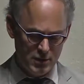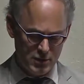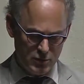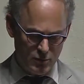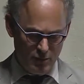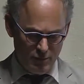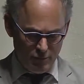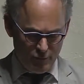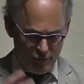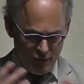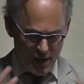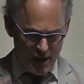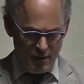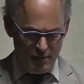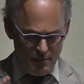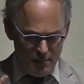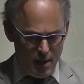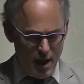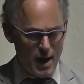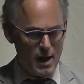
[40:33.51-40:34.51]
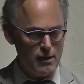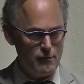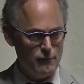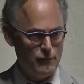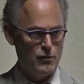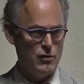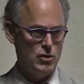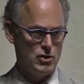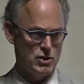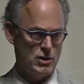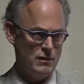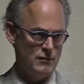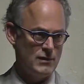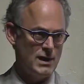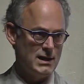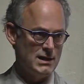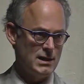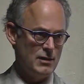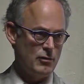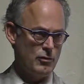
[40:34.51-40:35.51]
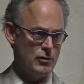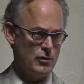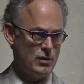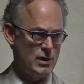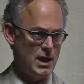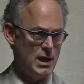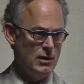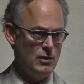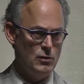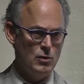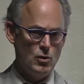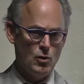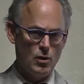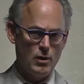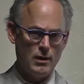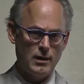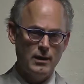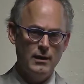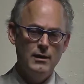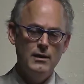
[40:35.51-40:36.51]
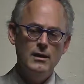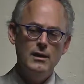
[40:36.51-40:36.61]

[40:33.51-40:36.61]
to invent my version of 1938 New York